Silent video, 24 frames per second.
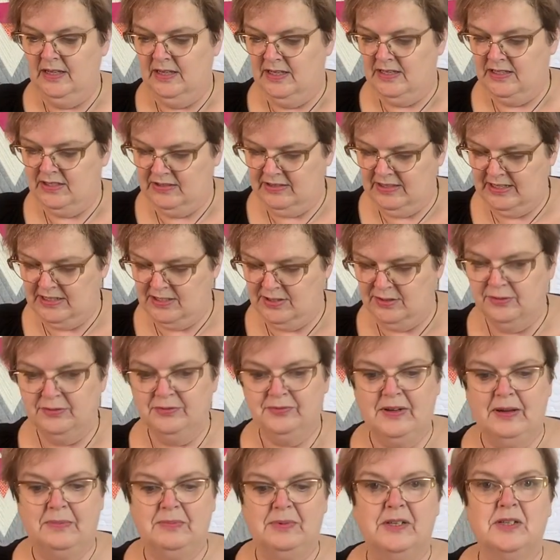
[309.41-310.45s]
So that's your
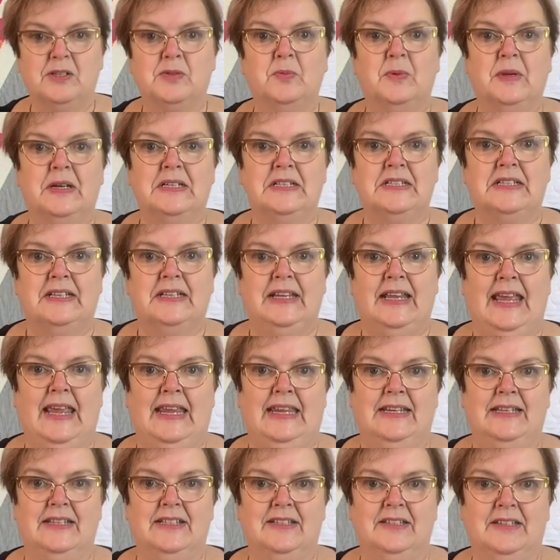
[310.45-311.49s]
fabrics 1 to
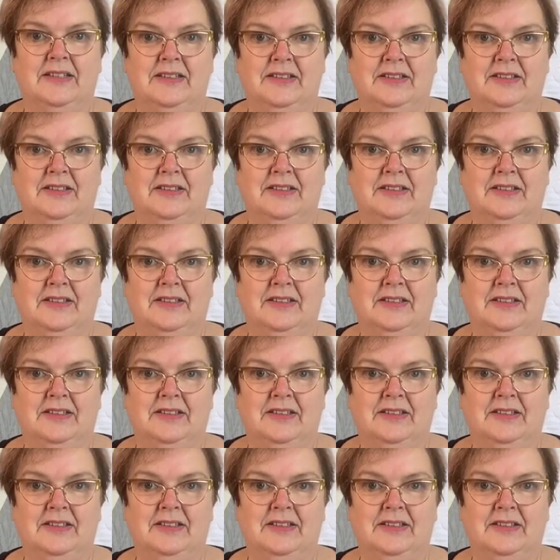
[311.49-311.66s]
8.